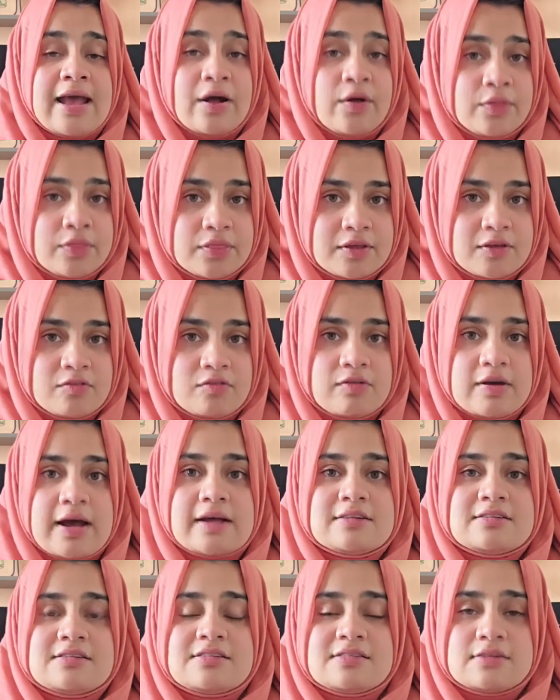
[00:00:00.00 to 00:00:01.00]
healthy
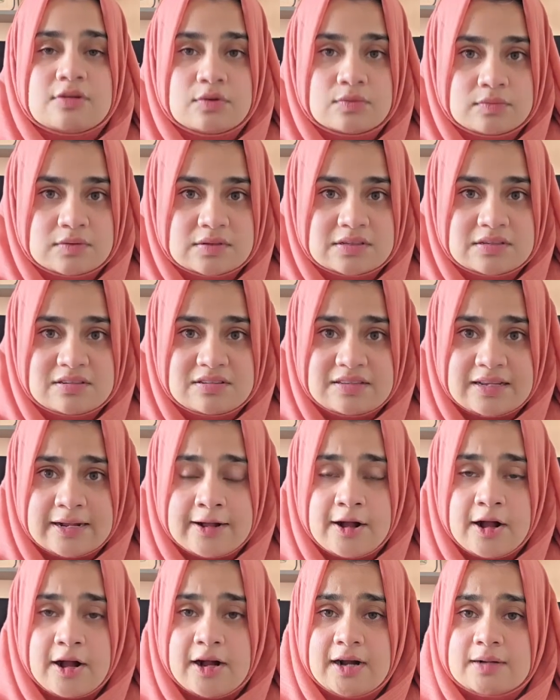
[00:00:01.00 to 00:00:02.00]
fats,
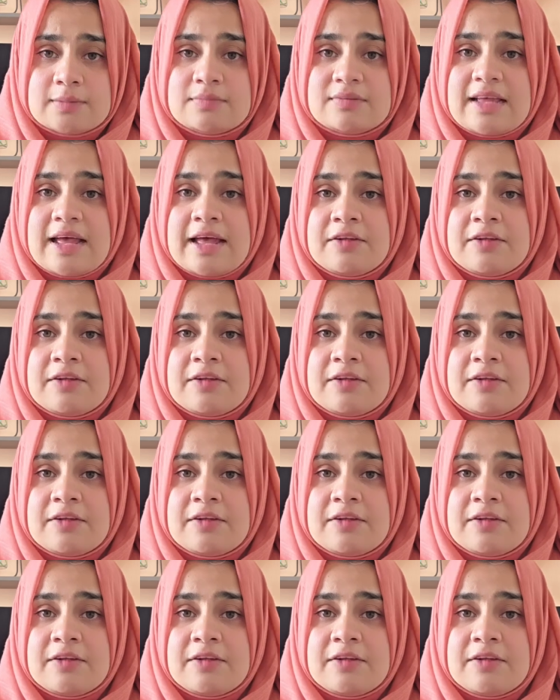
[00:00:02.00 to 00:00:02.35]
slow-releasing carbs,